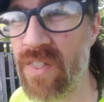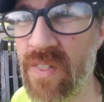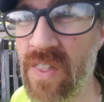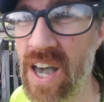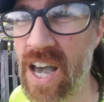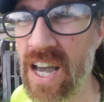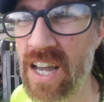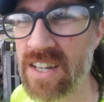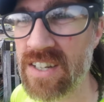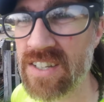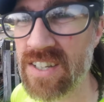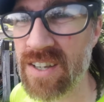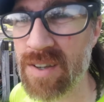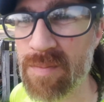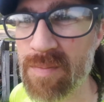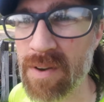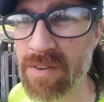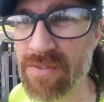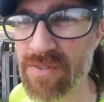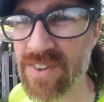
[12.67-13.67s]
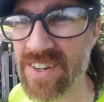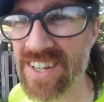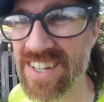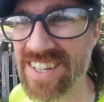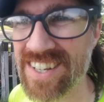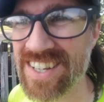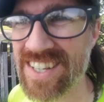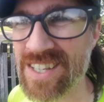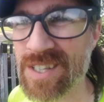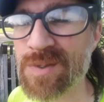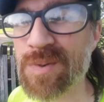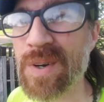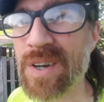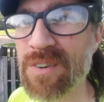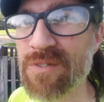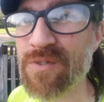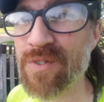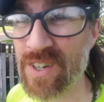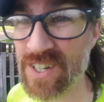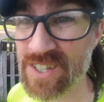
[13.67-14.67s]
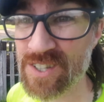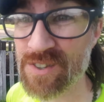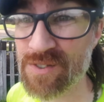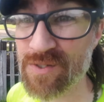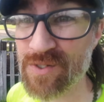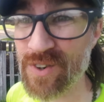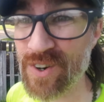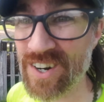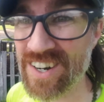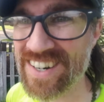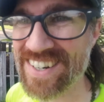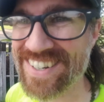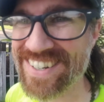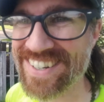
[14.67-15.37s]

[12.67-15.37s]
That, my friend, is what friends are for.